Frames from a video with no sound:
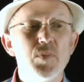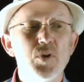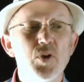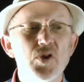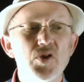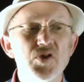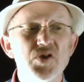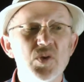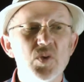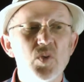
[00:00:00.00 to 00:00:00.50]

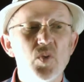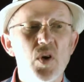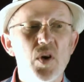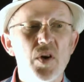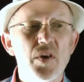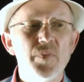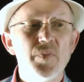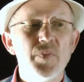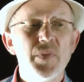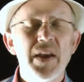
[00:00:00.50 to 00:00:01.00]
plus the
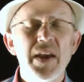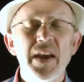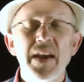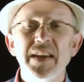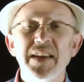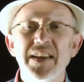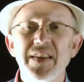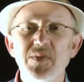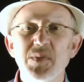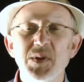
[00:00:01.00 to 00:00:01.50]
1
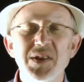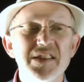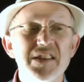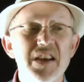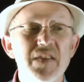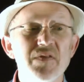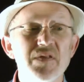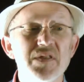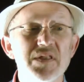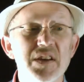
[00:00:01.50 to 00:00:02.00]
gives me
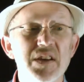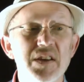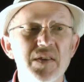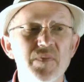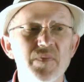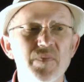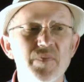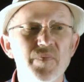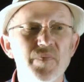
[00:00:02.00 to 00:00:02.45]
17.